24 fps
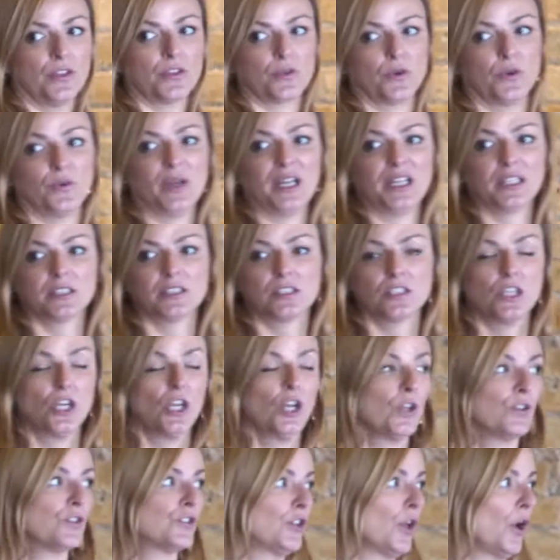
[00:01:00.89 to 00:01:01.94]
through it.
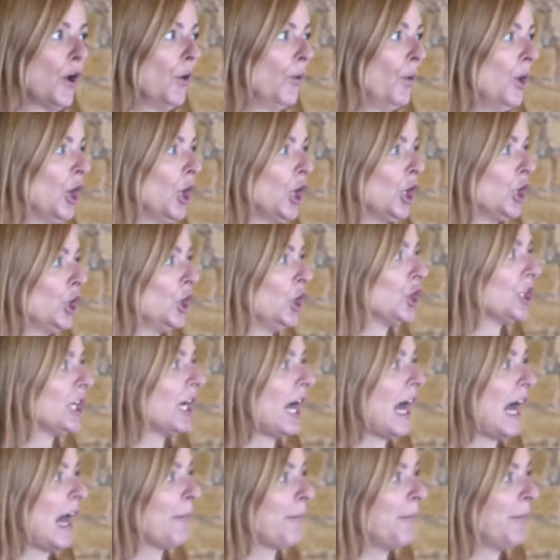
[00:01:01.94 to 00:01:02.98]
So look
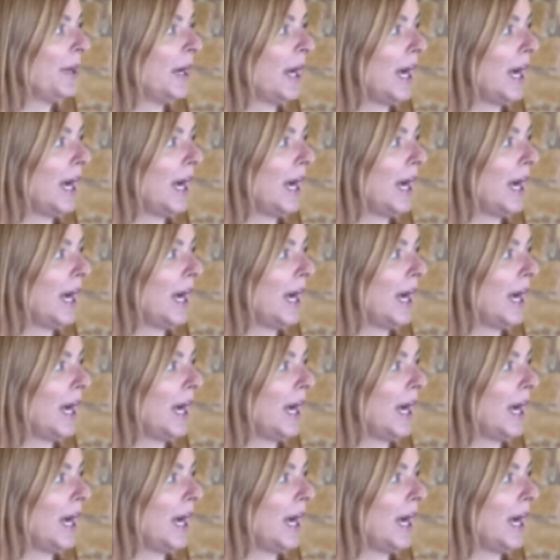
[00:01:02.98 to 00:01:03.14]
up